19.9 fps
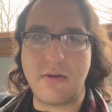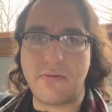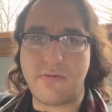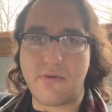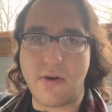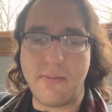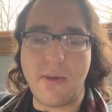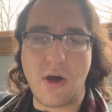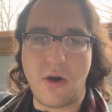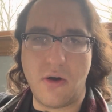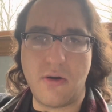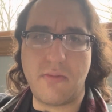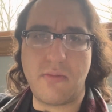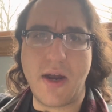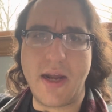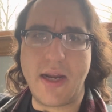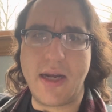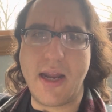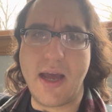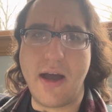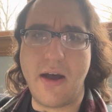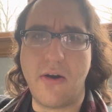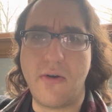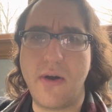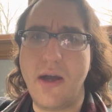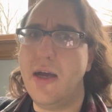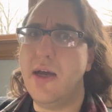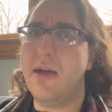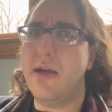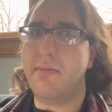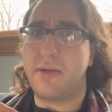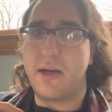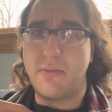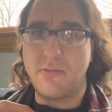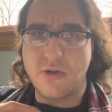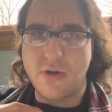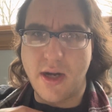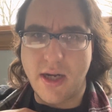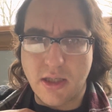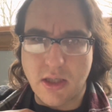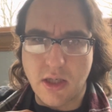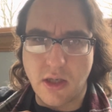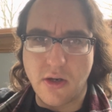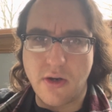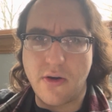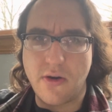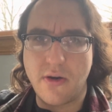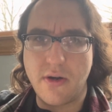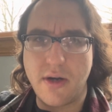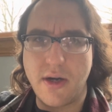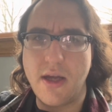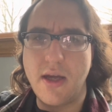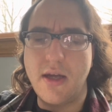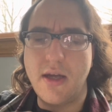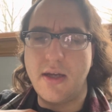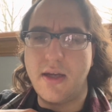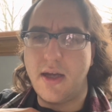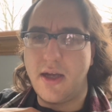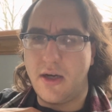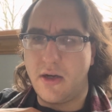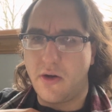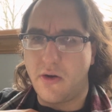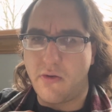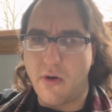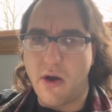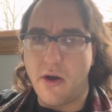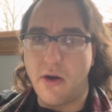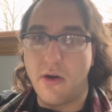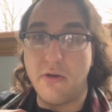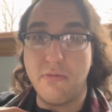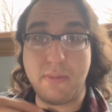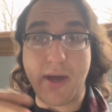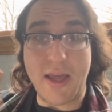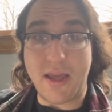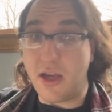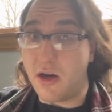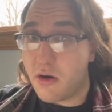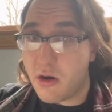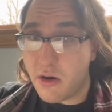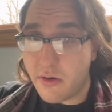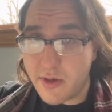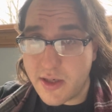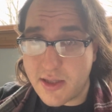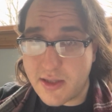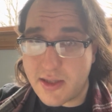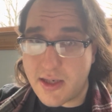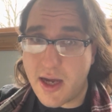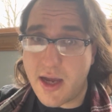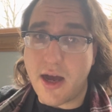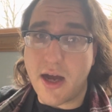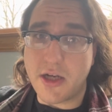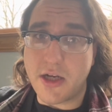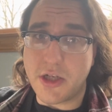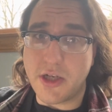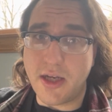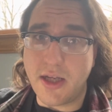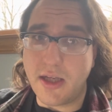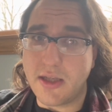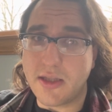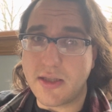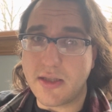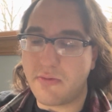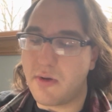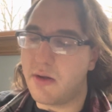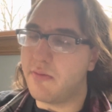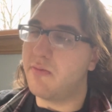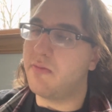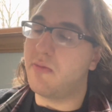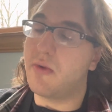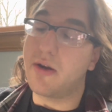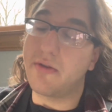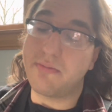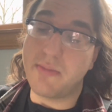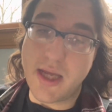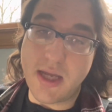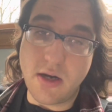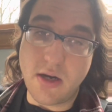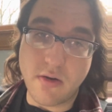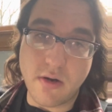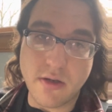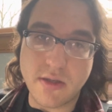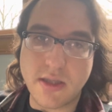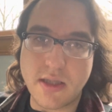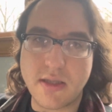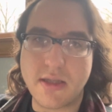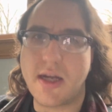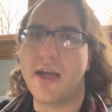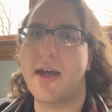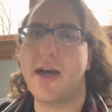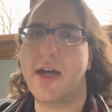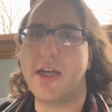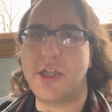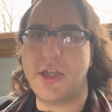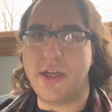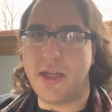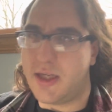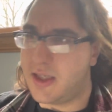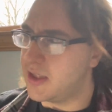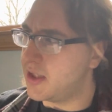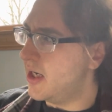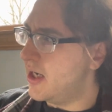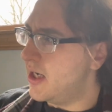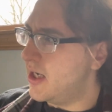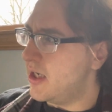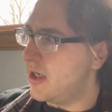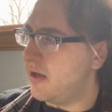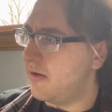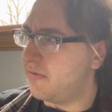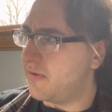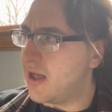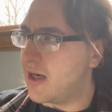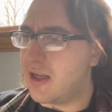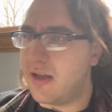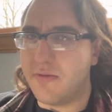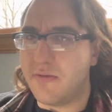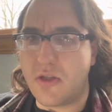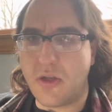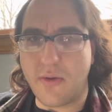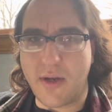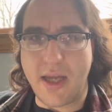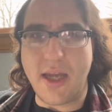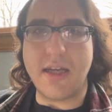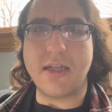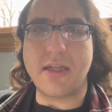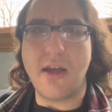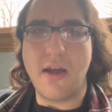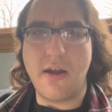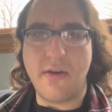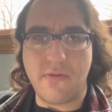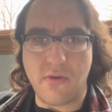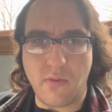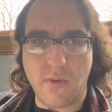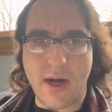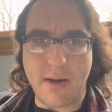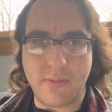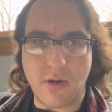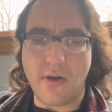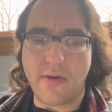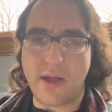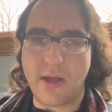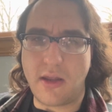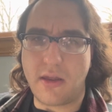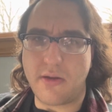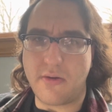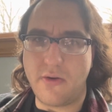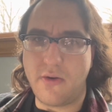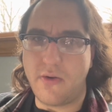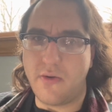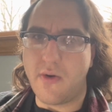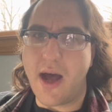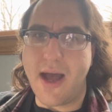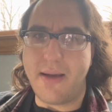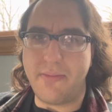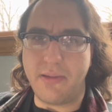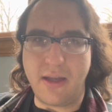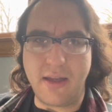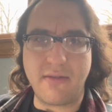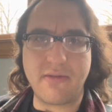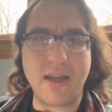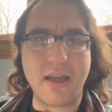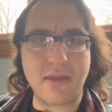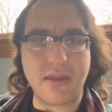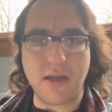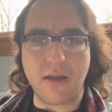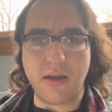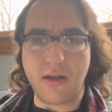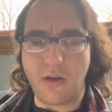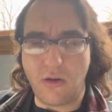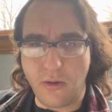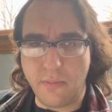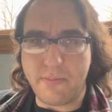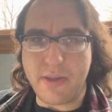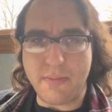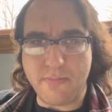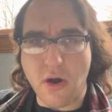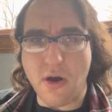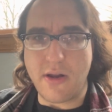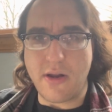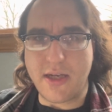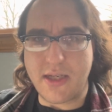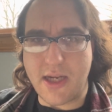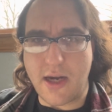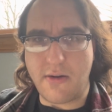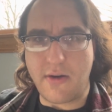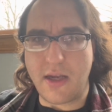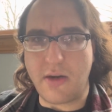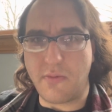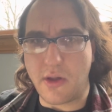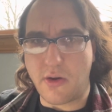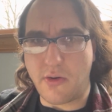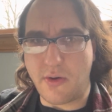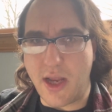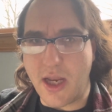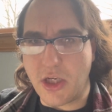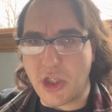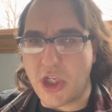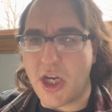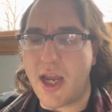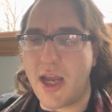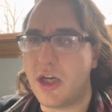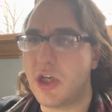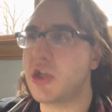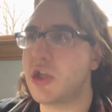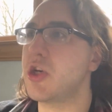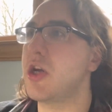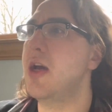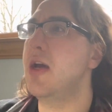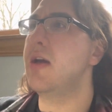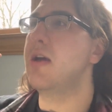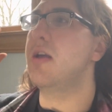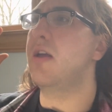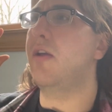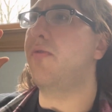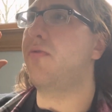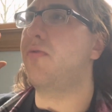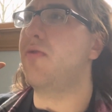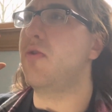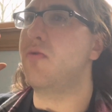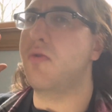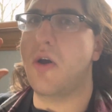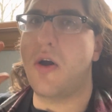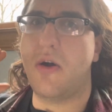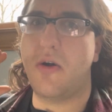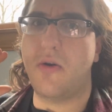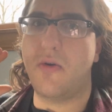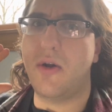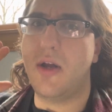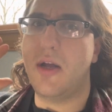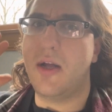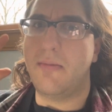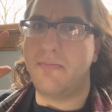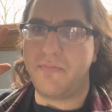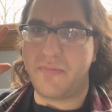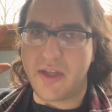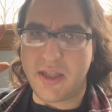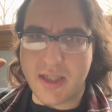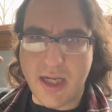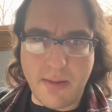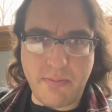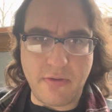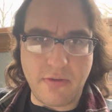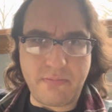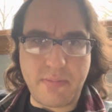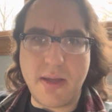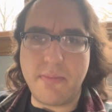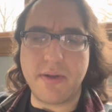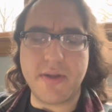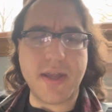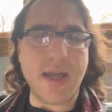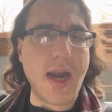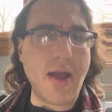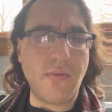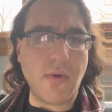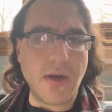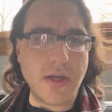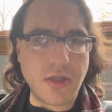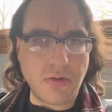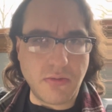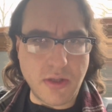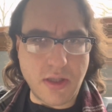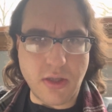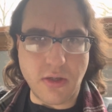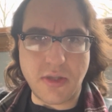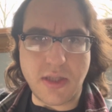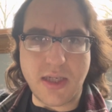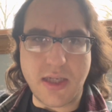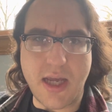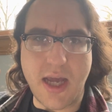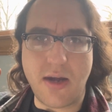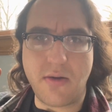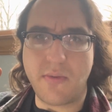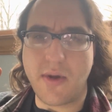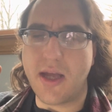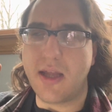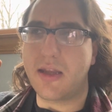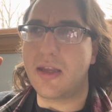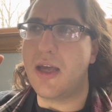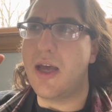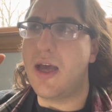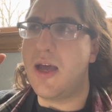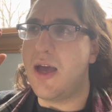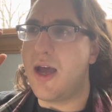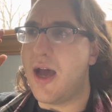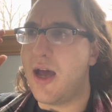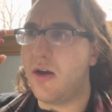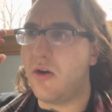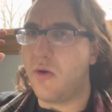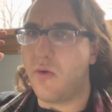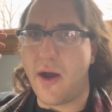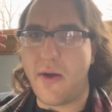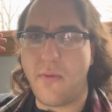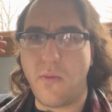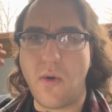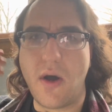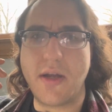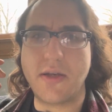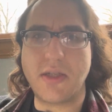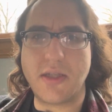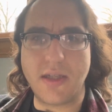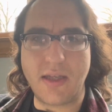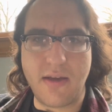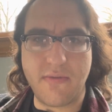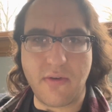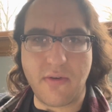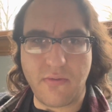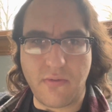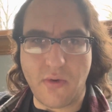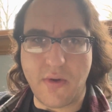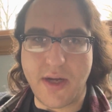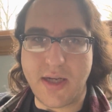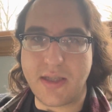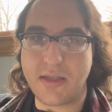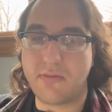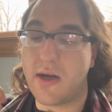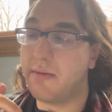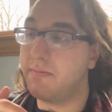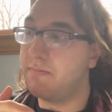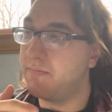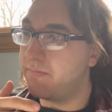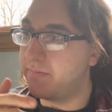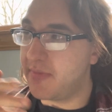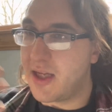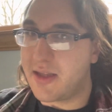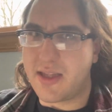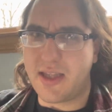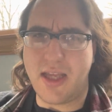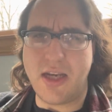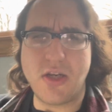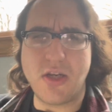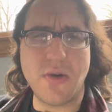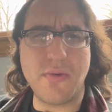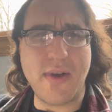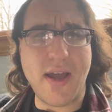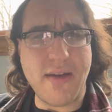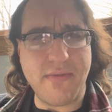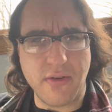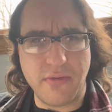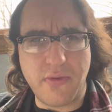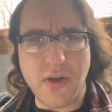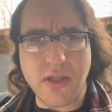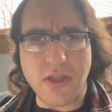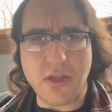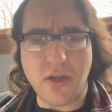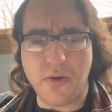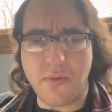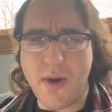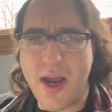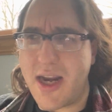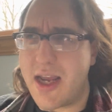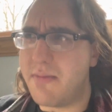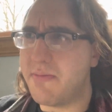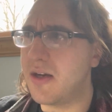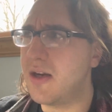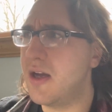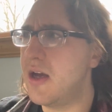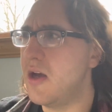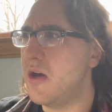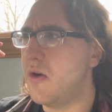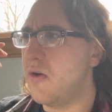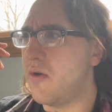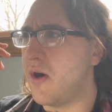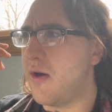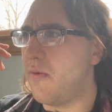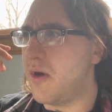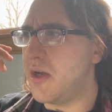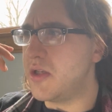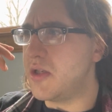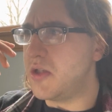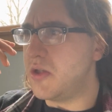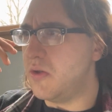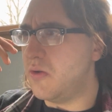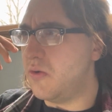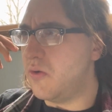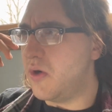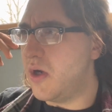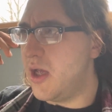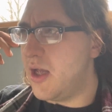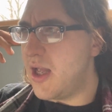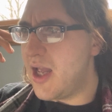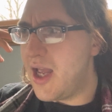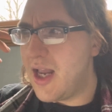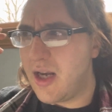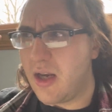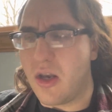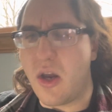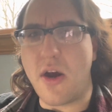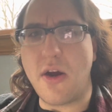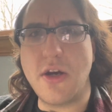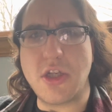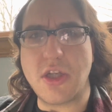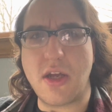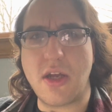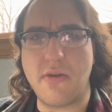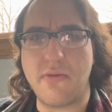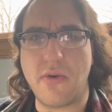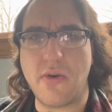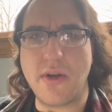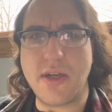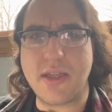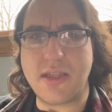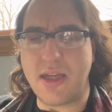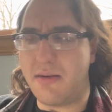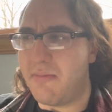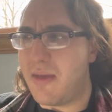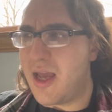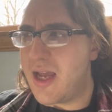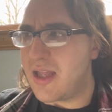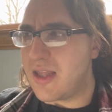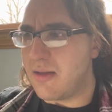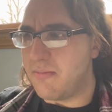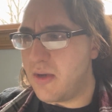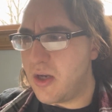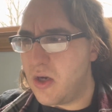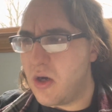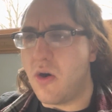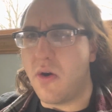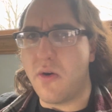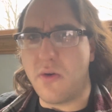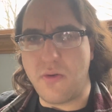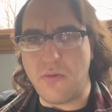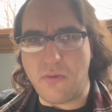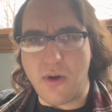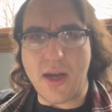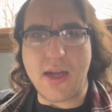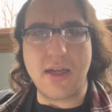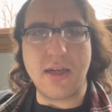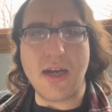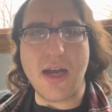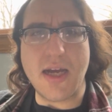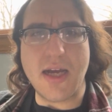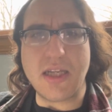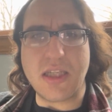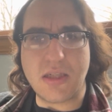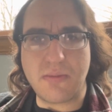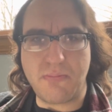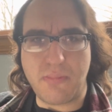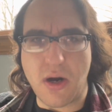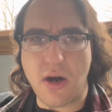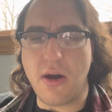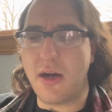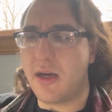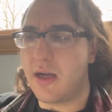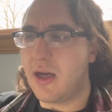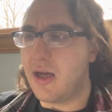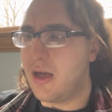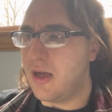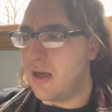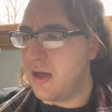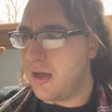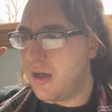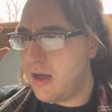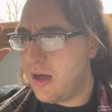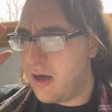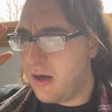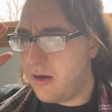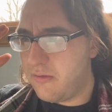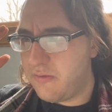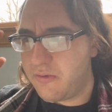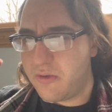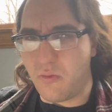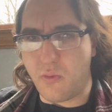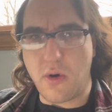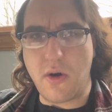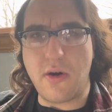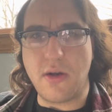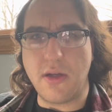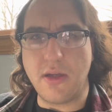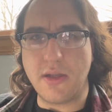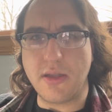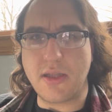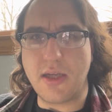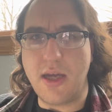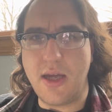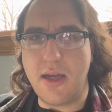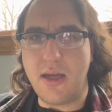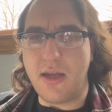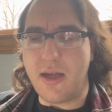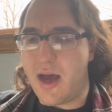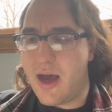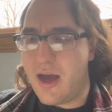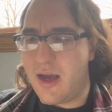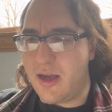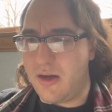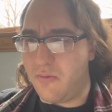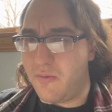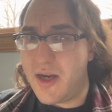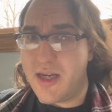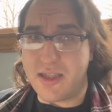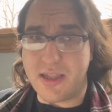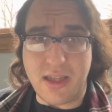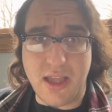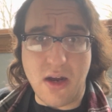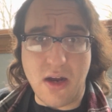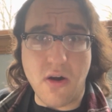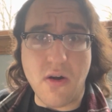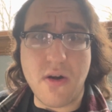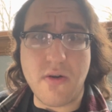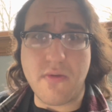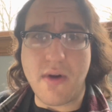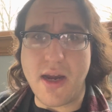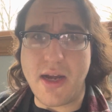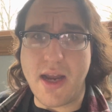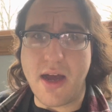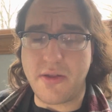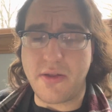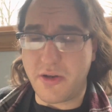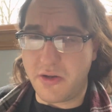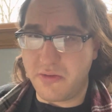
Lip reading: from a home right now, but I'm trying to learn and grow. My hero is Diogenes. Well, one of my heroes is Diogenes, if that gives you a hint for what I'm going through. I believe that the lumpen proletariat will create change if you know the type of people that I want to associate with and who I want to give a voice. Well, not that they don't have a voice already, but who I want to enlarge their voice and make them a known, recognized part of the world in ways that they aren't right now.